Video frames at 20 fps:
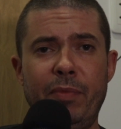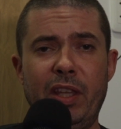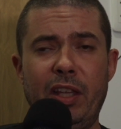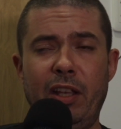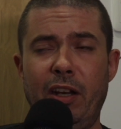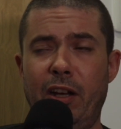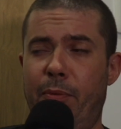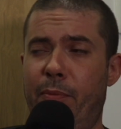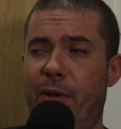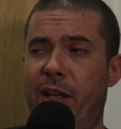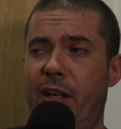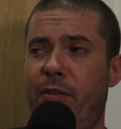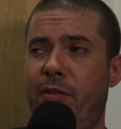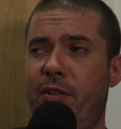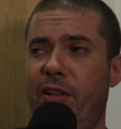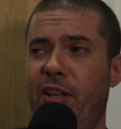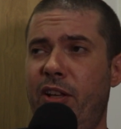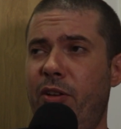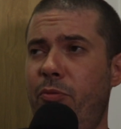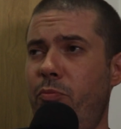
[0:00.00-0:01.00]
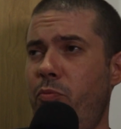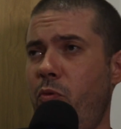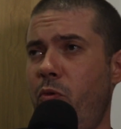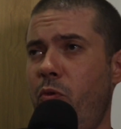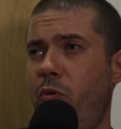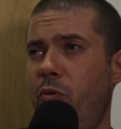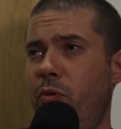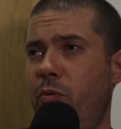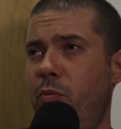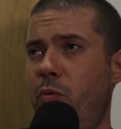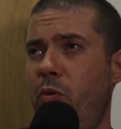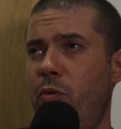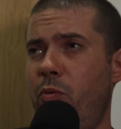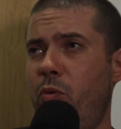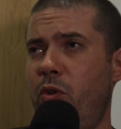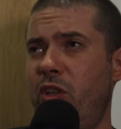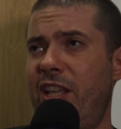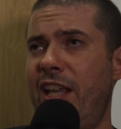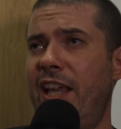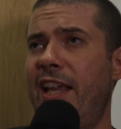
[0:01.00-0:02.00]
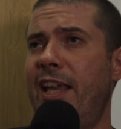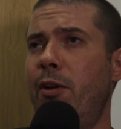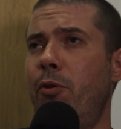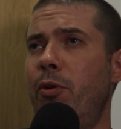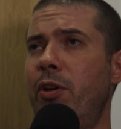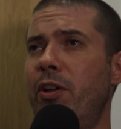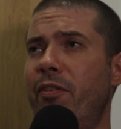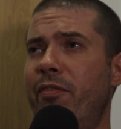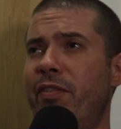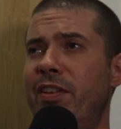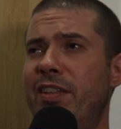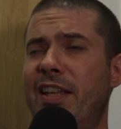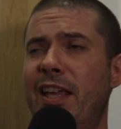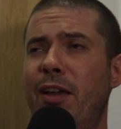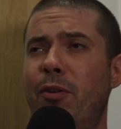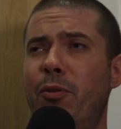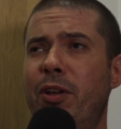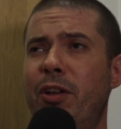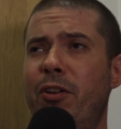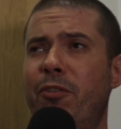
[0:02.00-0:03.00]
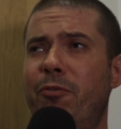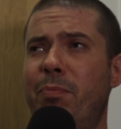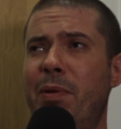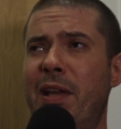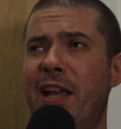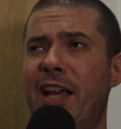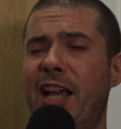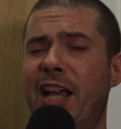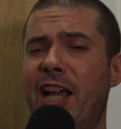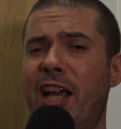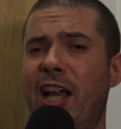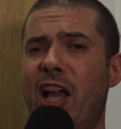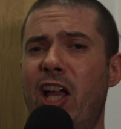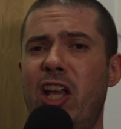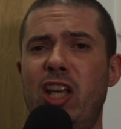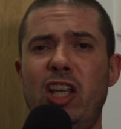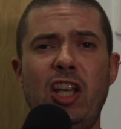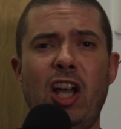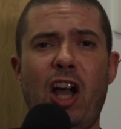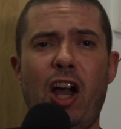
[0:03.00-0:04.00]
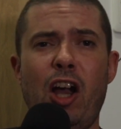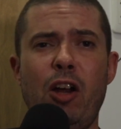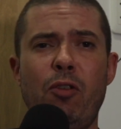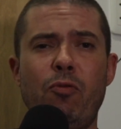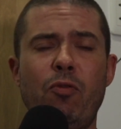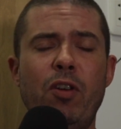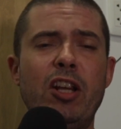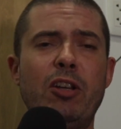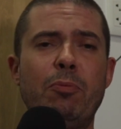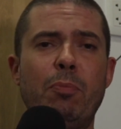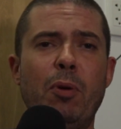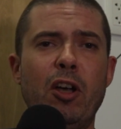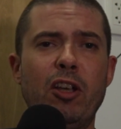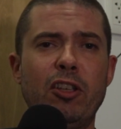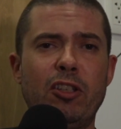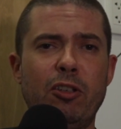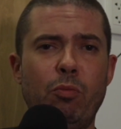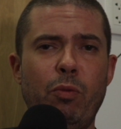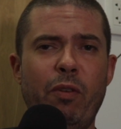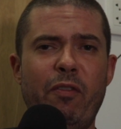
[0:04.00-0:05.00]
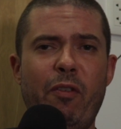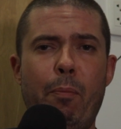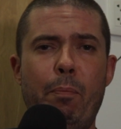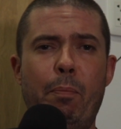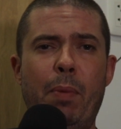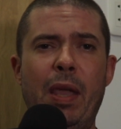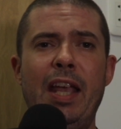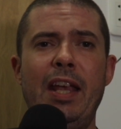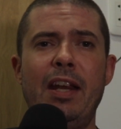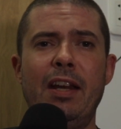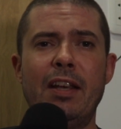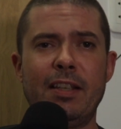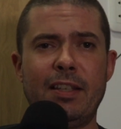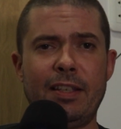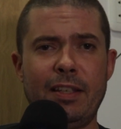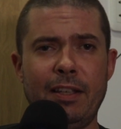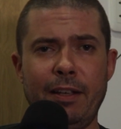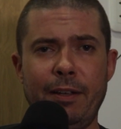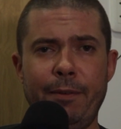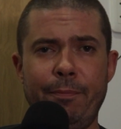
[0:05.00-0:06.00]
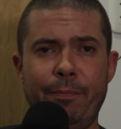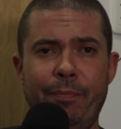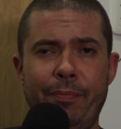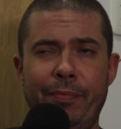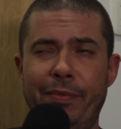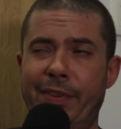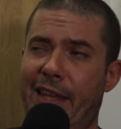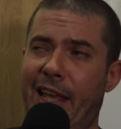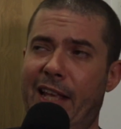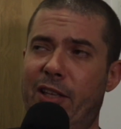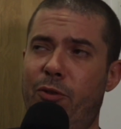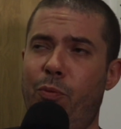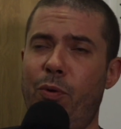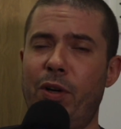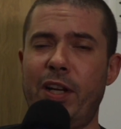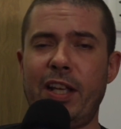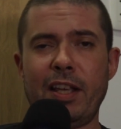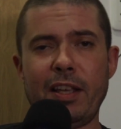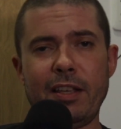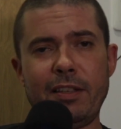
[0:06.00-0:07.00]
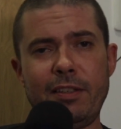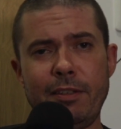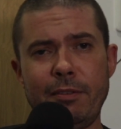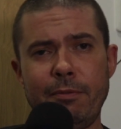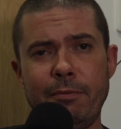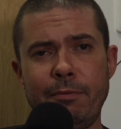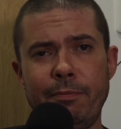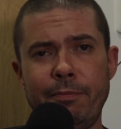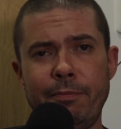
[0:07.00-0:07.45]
Do you know what I mean? What's he guilty of? He's guilty of being a young rich person with a penis. That's what he is.